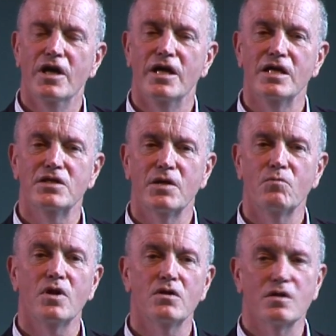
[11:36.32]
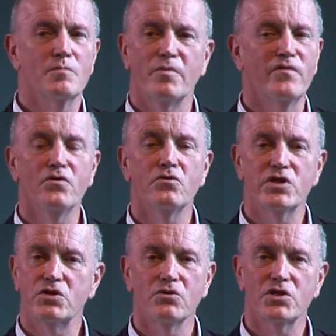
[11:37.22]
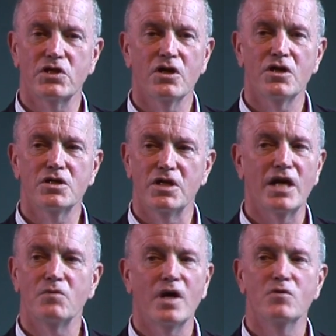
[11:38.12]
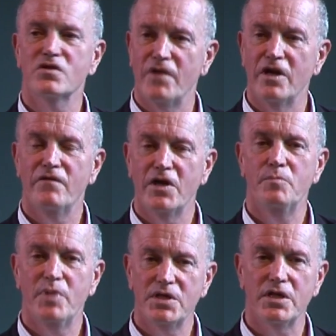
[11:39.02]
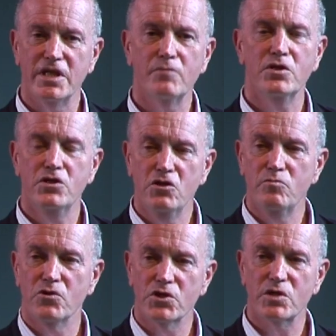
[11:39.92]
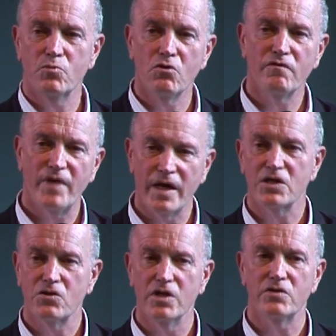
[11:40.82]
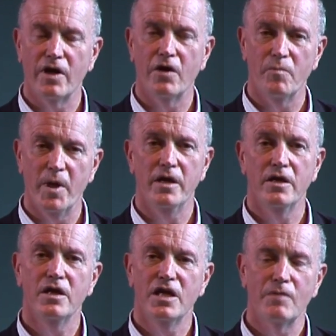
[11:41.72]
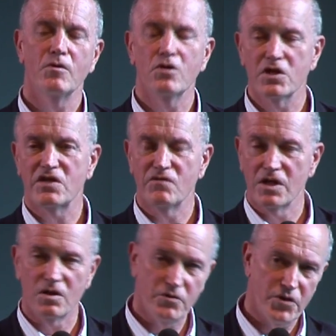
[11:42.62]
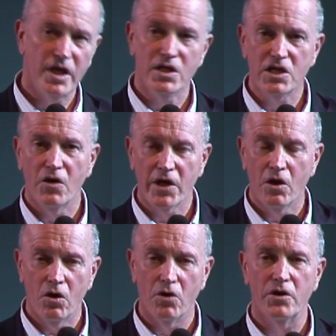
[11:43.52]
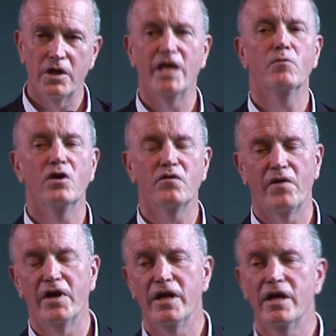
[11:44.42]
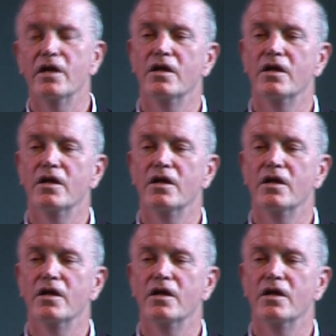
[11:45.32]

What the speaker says: and he said, well, before this all started, I was very, very busy. There were numerous small factories around me. There were lots of little things going on. They weren't very